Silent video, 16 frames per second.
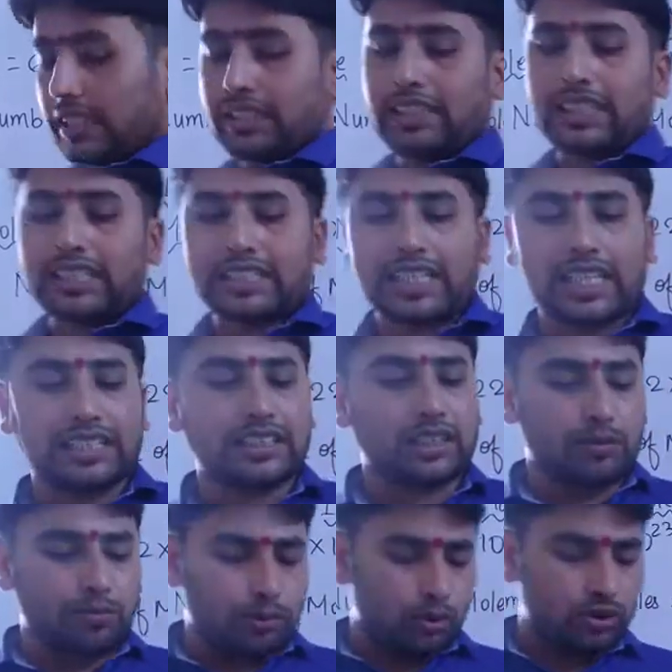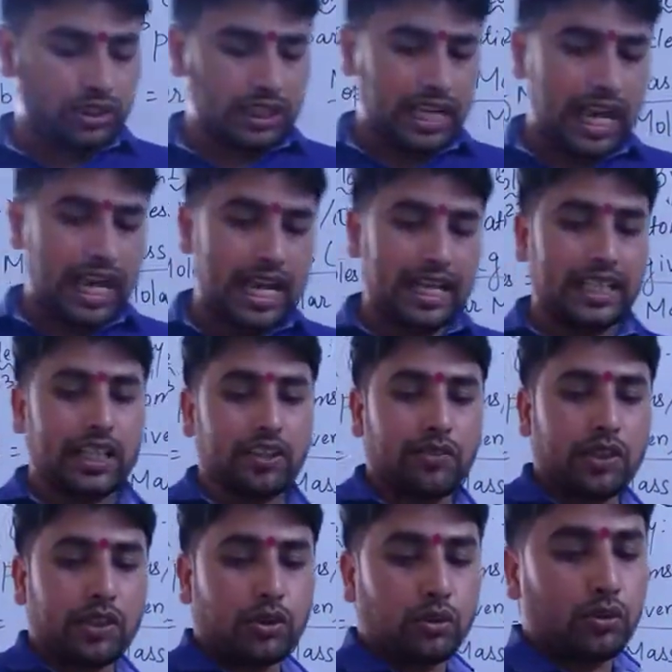just suppose that I had
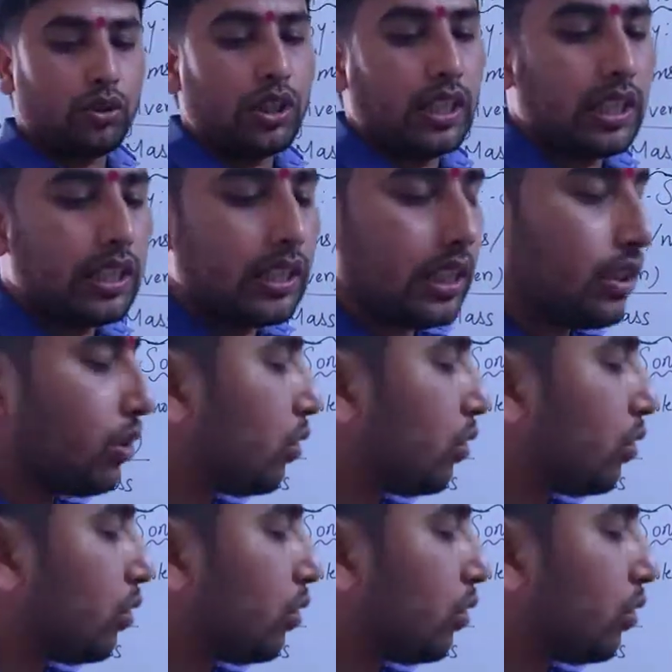given you the